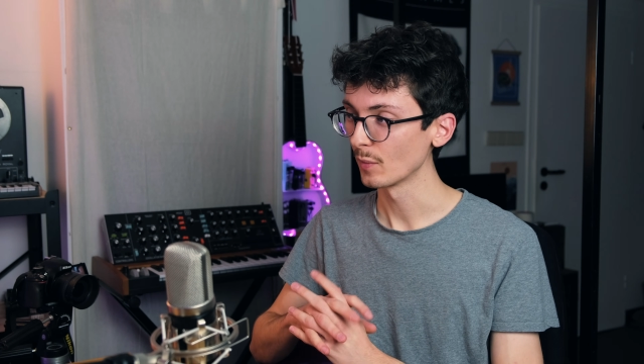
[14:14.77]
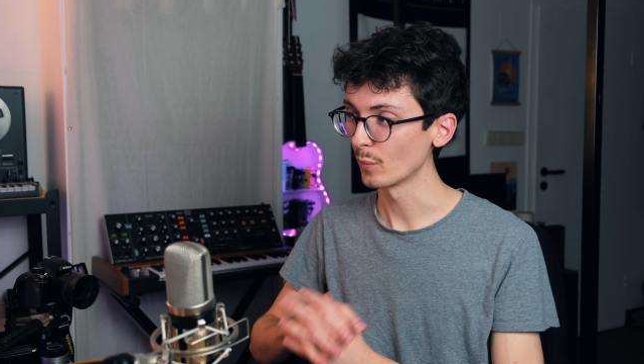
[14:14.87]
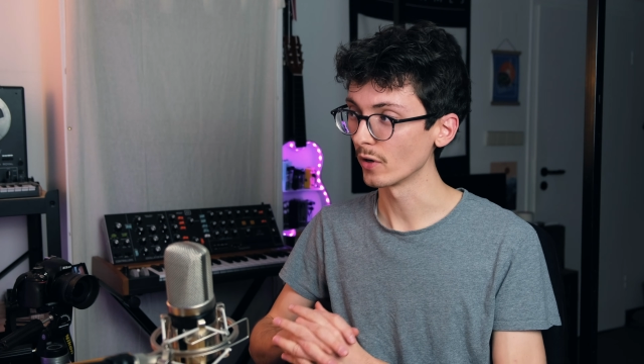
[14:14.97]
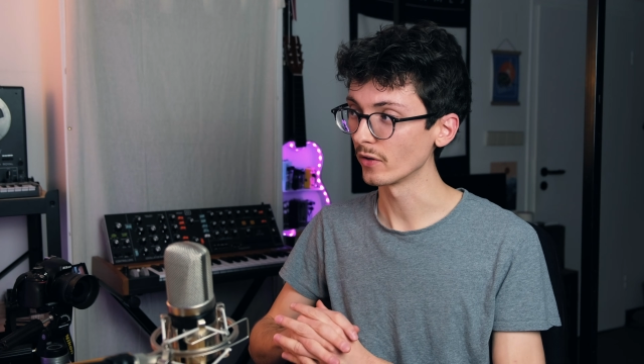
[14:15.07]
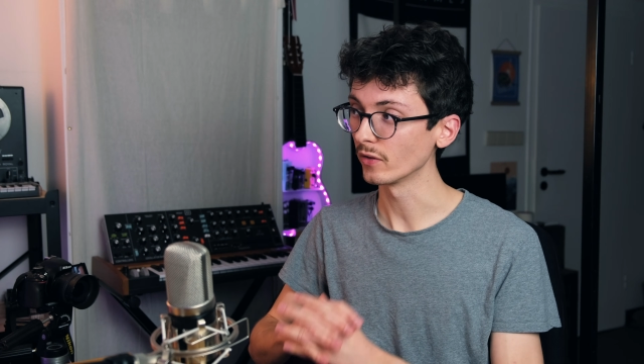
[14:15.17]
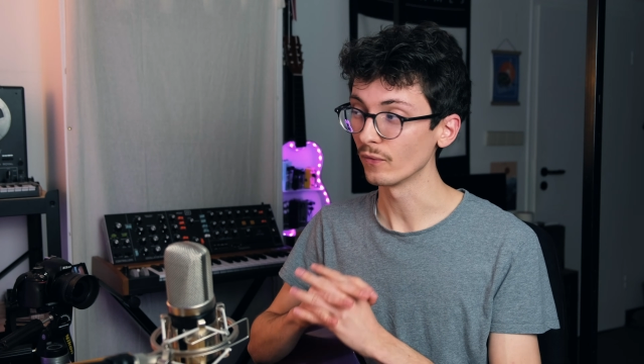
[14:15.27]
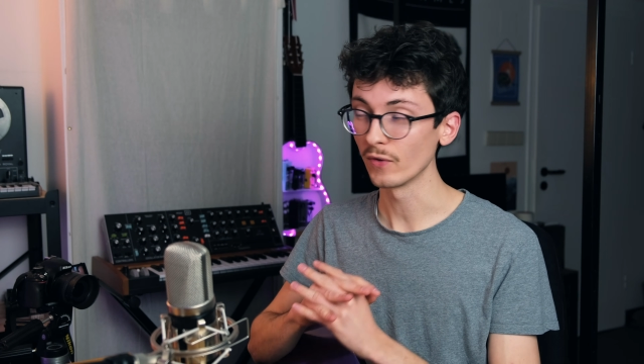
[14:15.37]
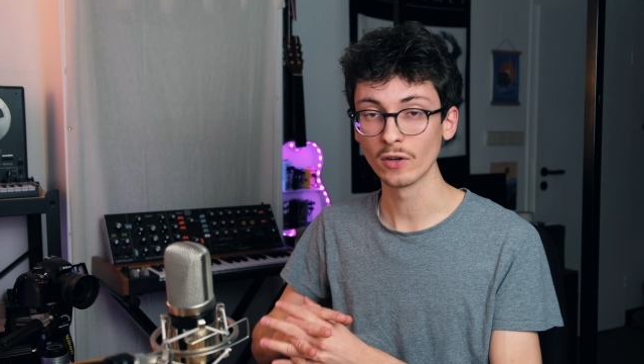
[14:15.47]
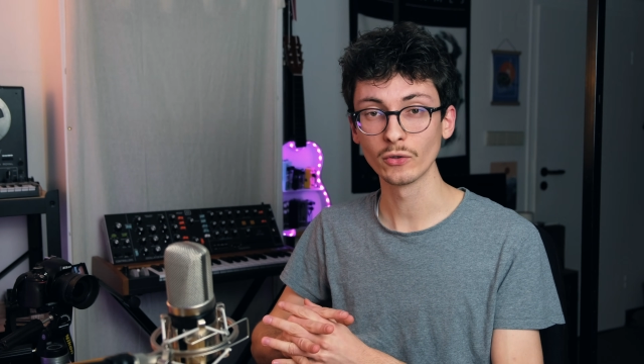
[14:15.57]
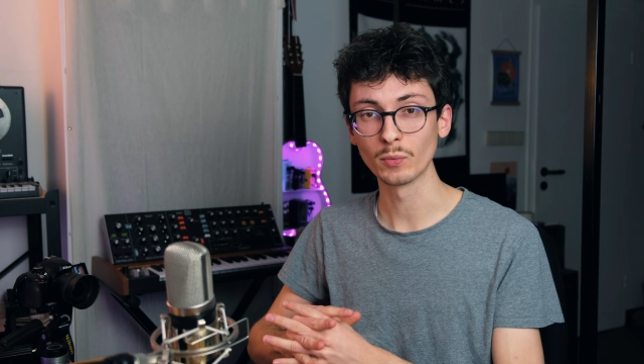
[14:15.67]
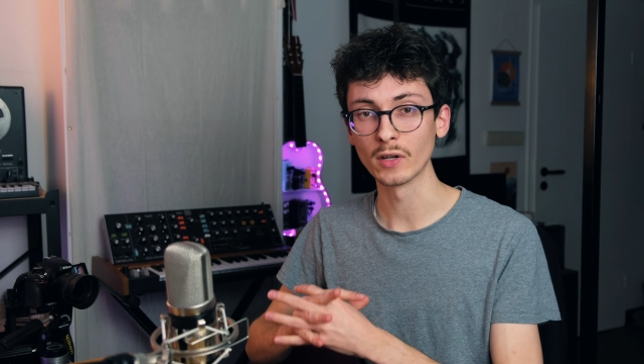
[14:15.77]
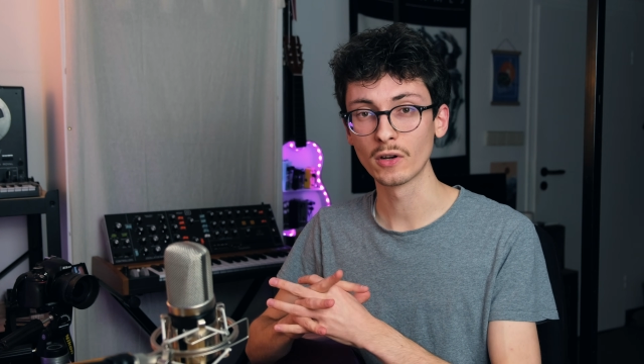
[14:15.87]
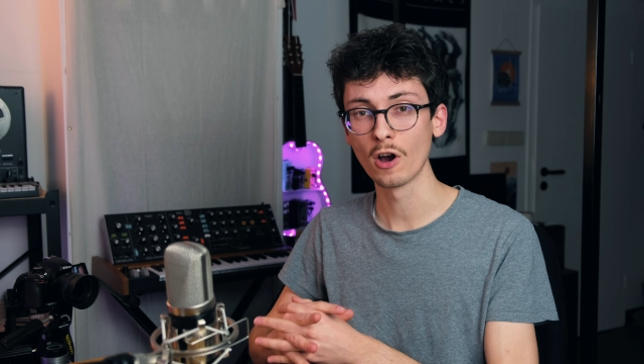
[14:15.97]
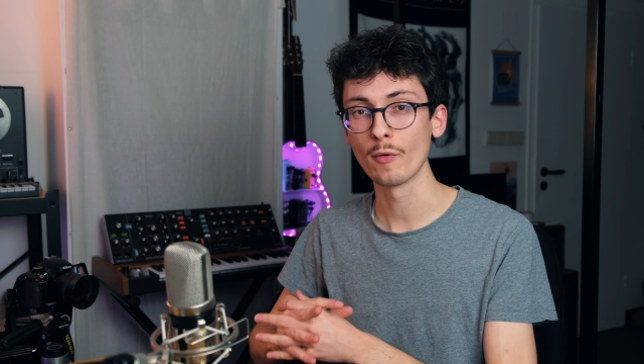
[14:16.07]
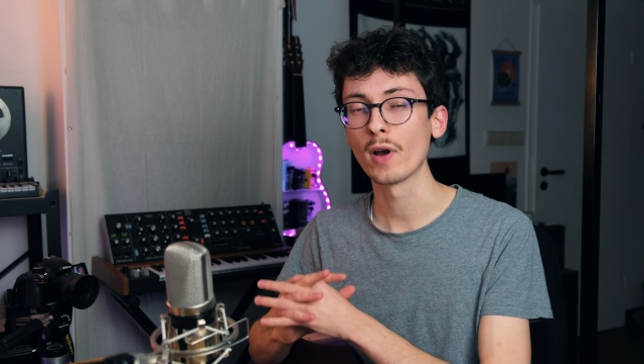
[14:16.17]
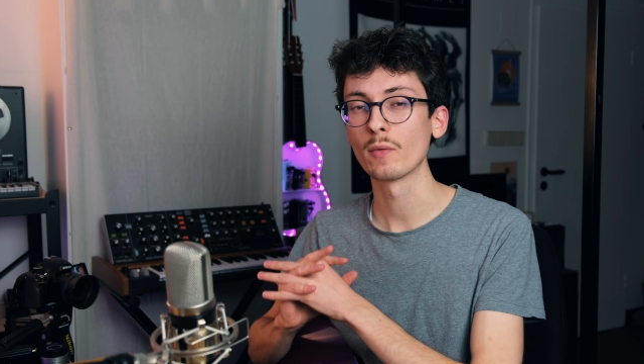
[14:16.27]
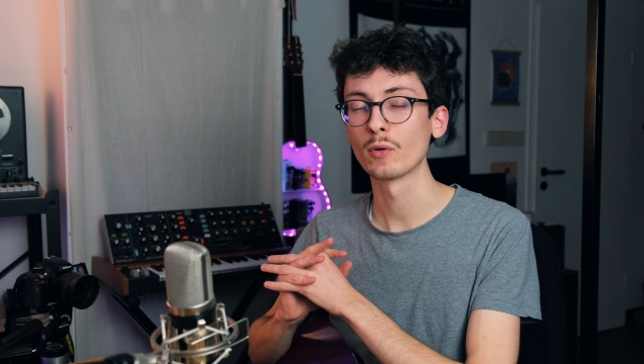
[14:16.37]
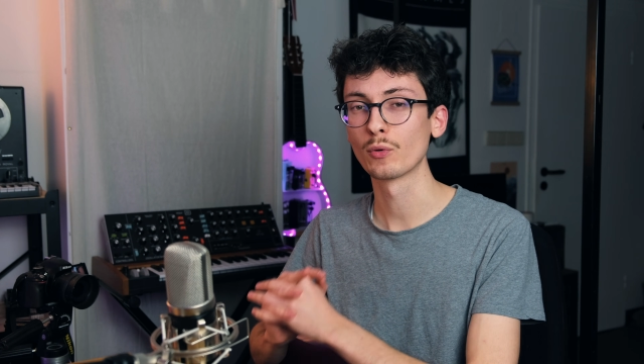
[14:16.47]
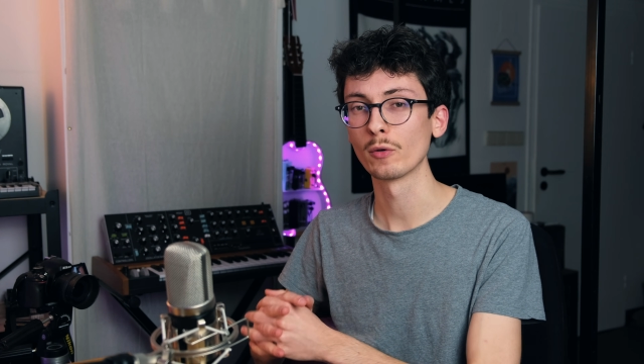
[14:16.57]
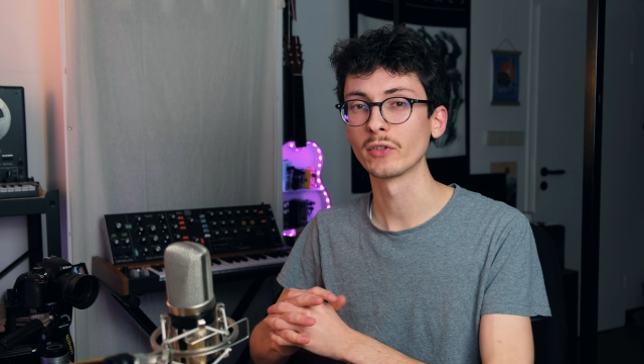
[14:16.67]
but videos will come, I will
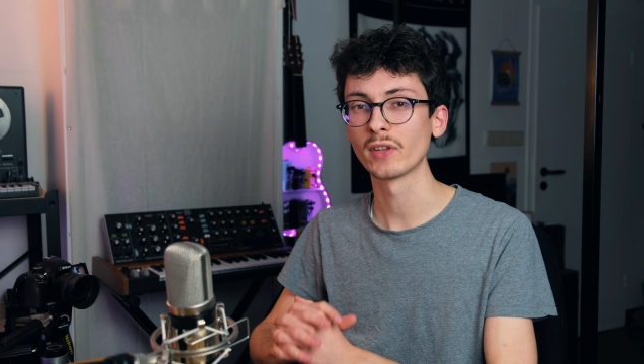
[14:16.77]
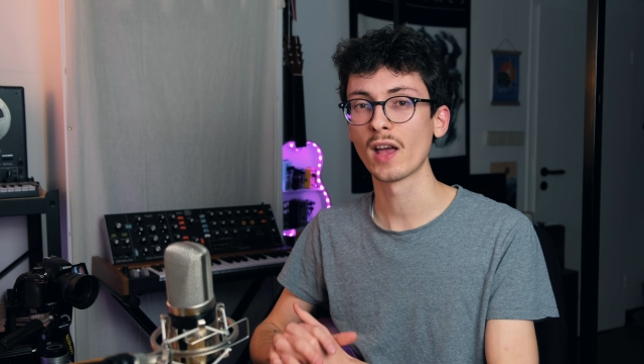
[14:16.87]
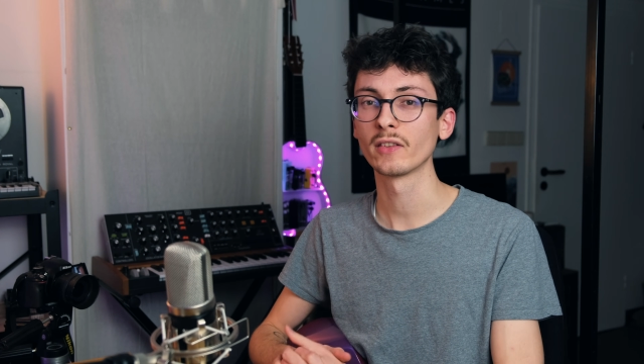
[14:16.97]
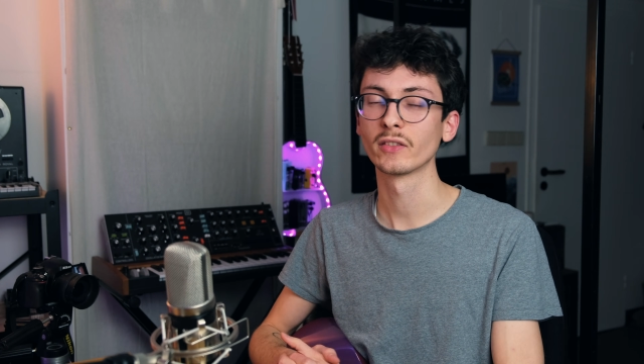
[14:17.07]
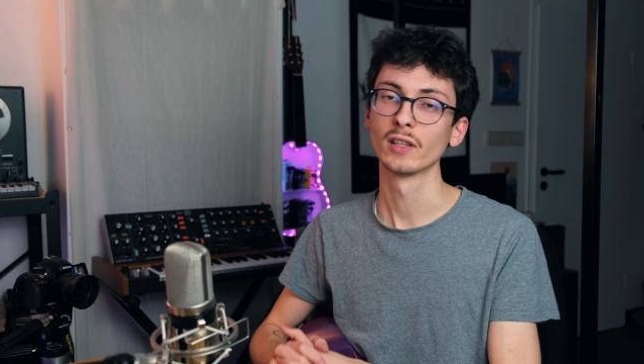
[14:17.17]
promise that,